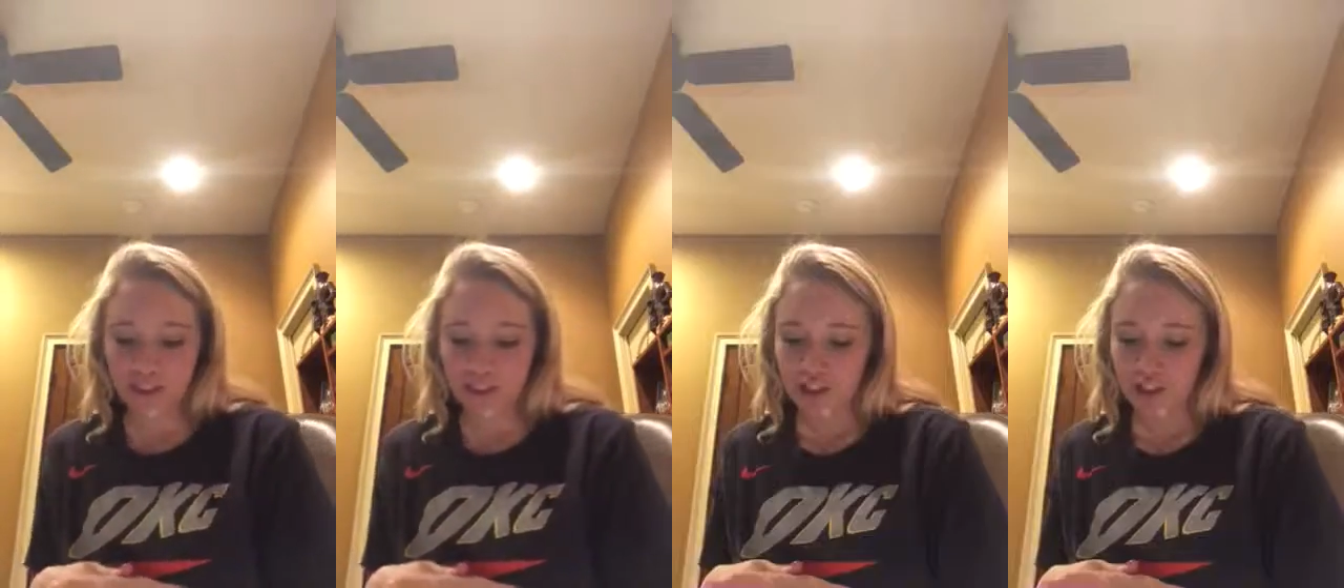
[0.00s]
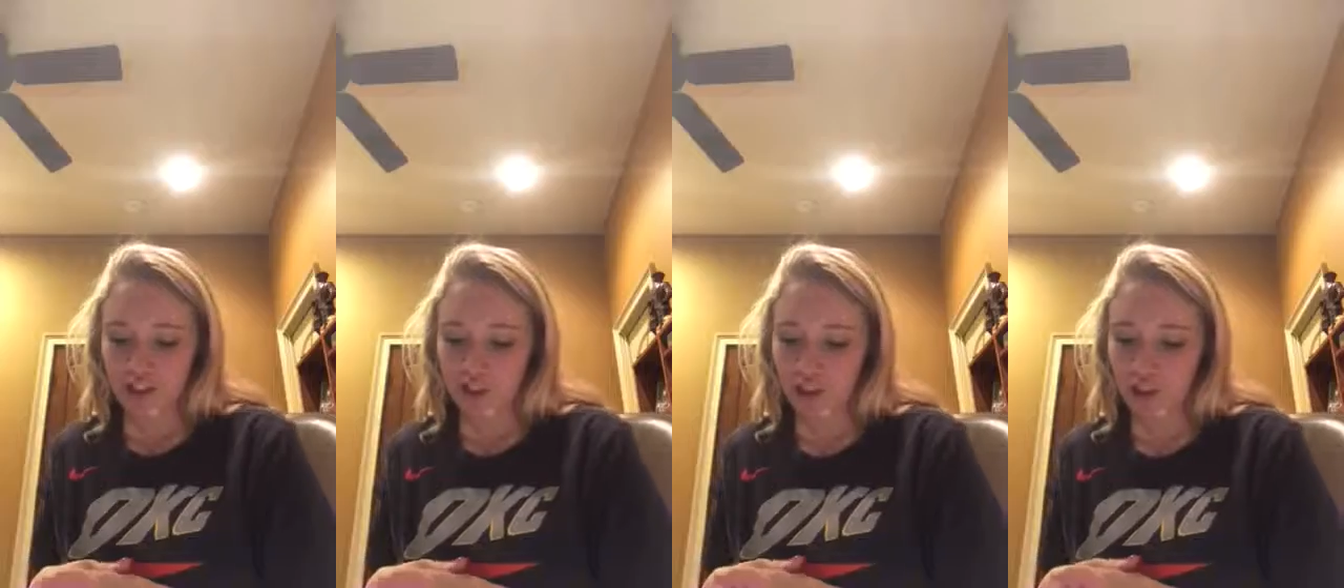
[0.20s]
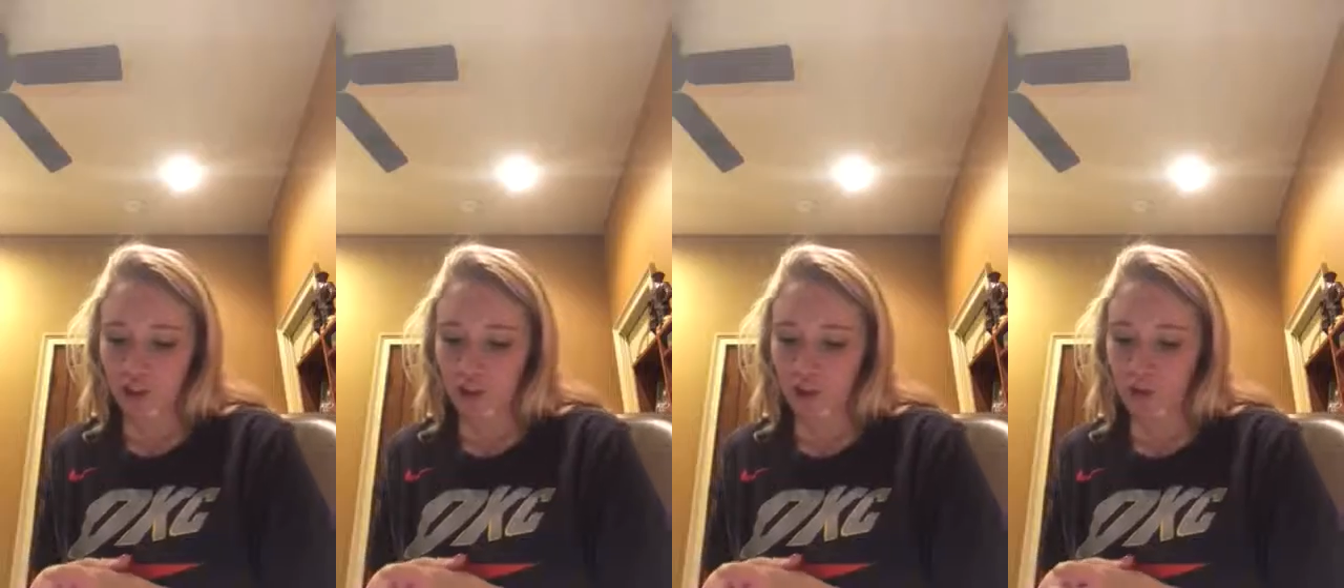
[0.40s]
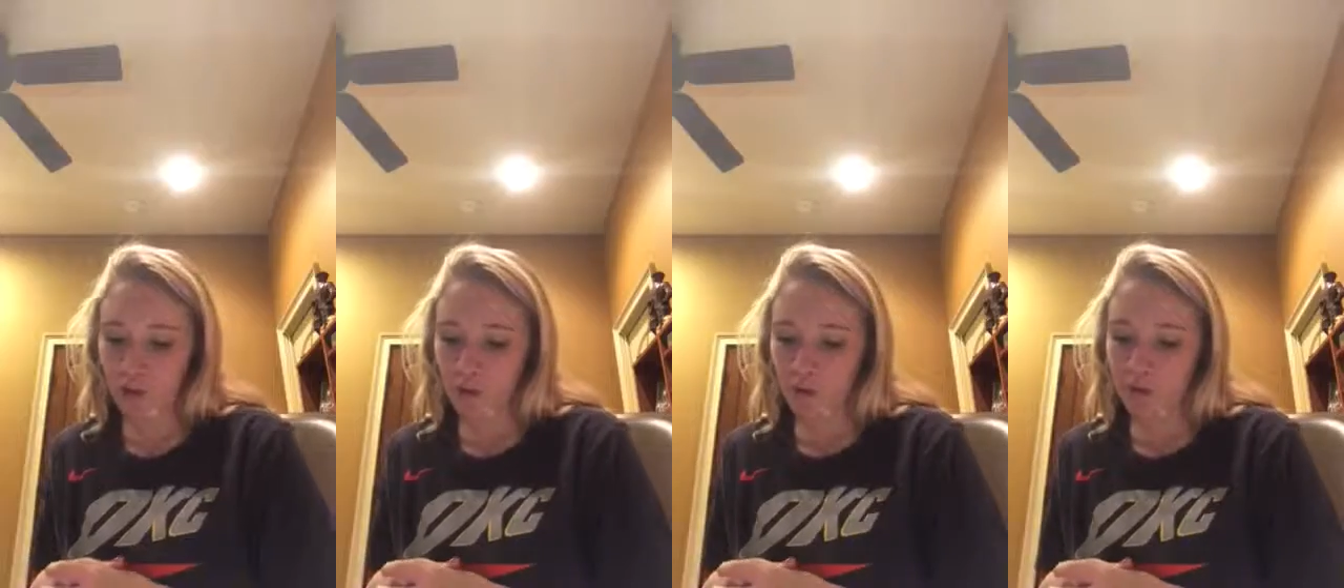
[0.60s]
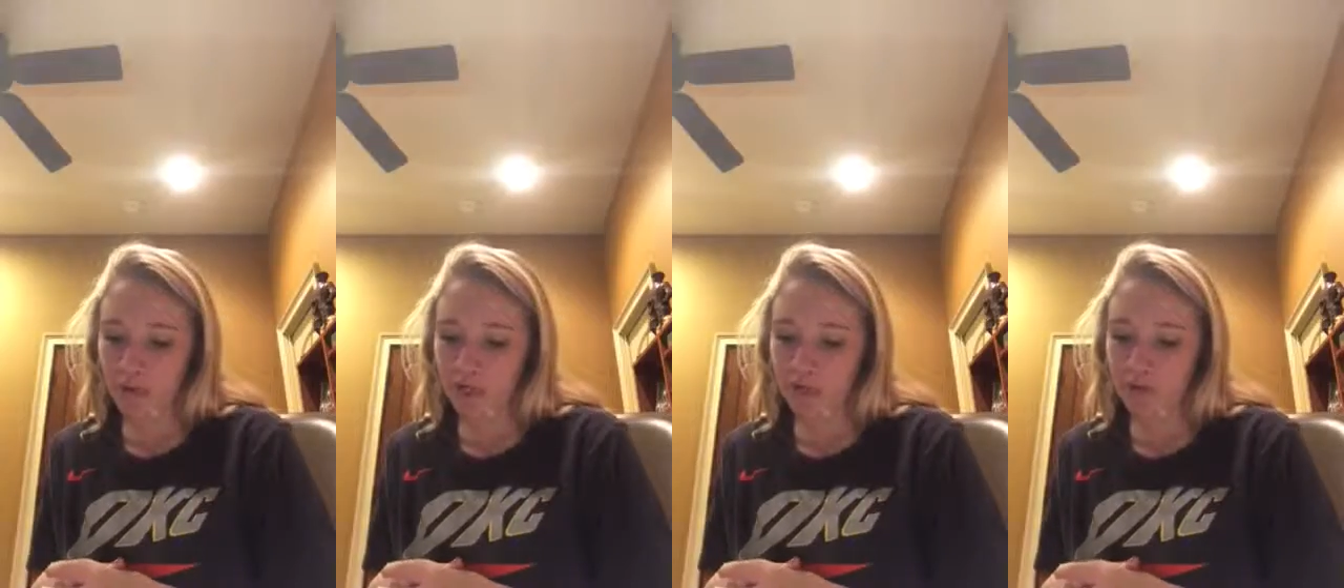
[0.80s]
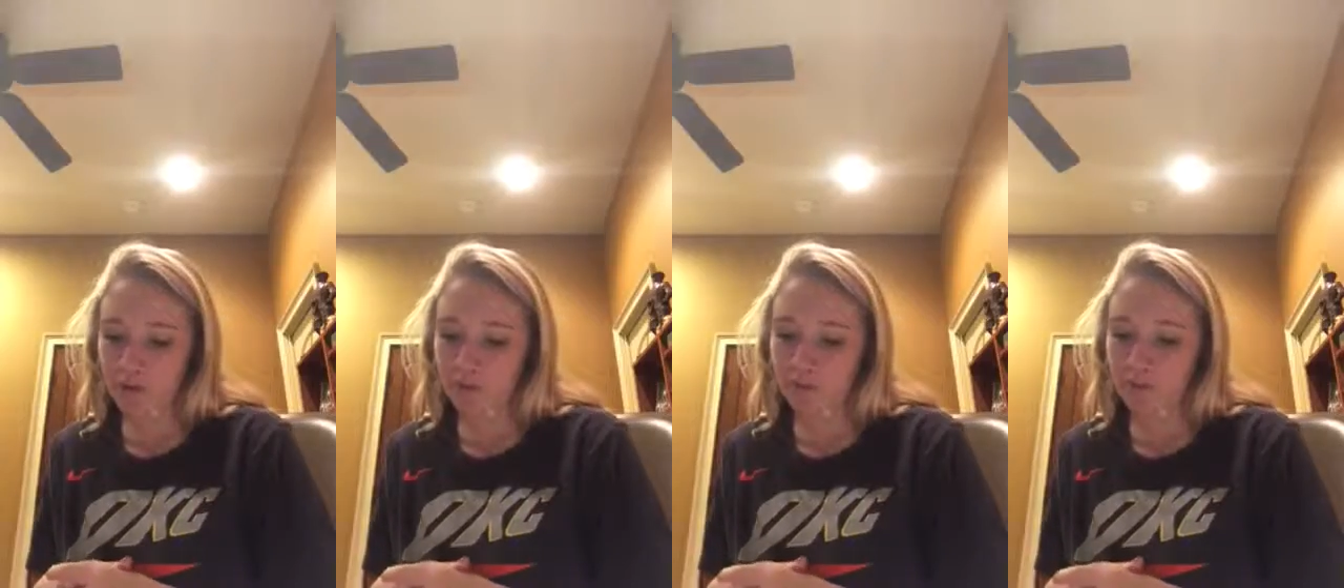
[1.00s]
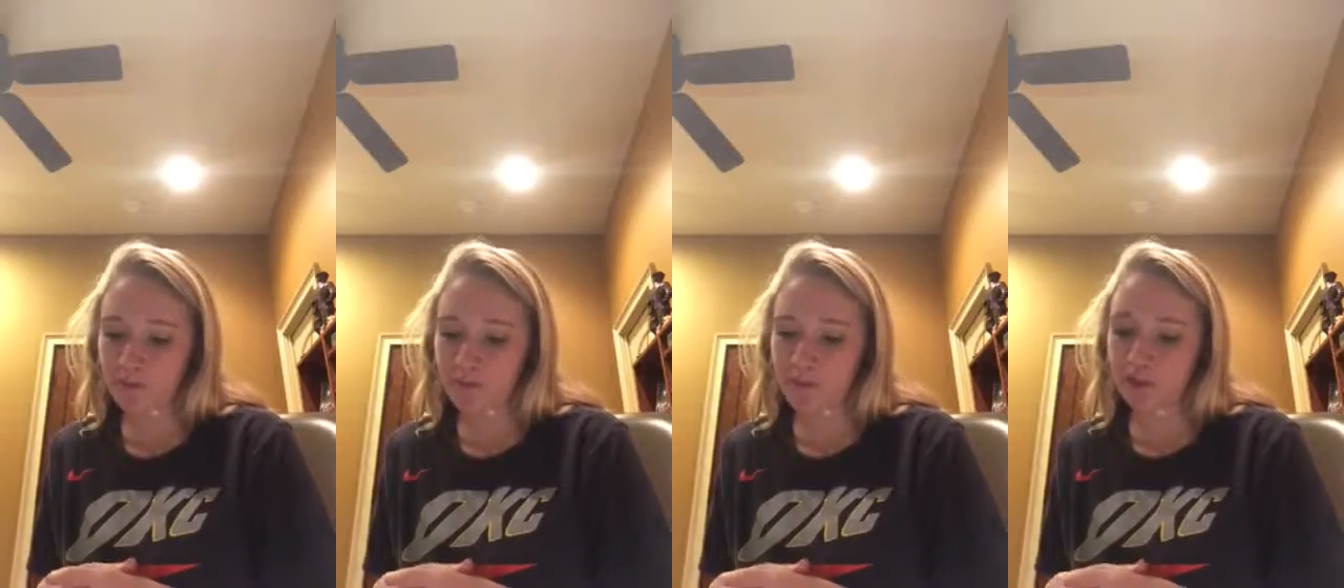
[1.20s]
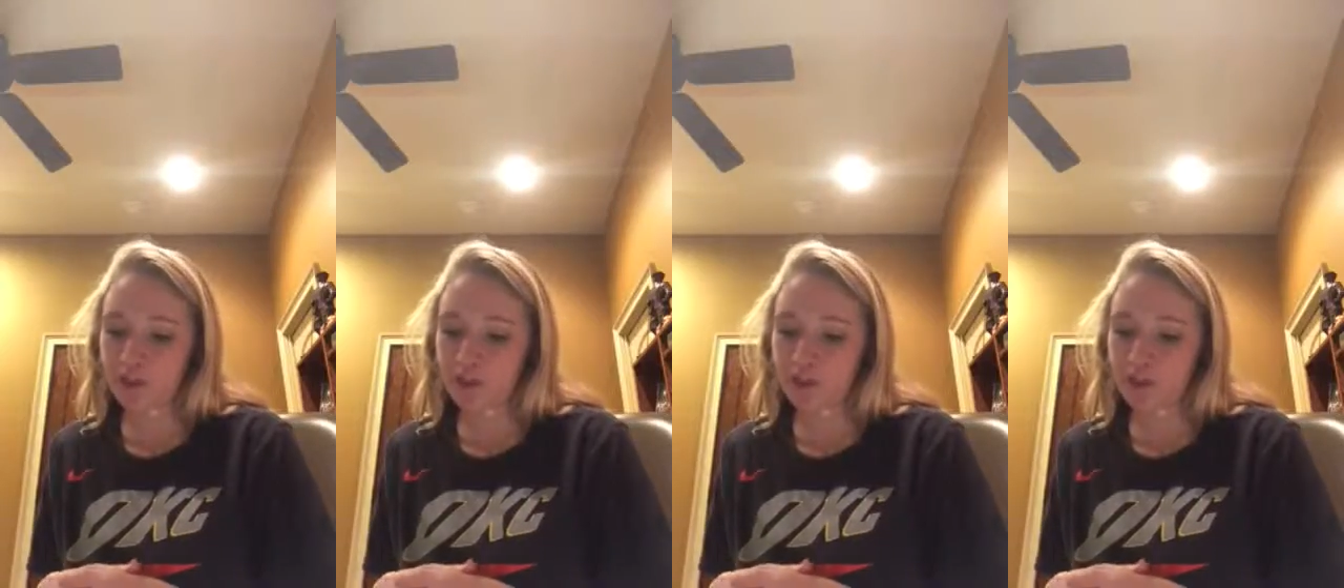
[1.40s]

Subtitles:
so that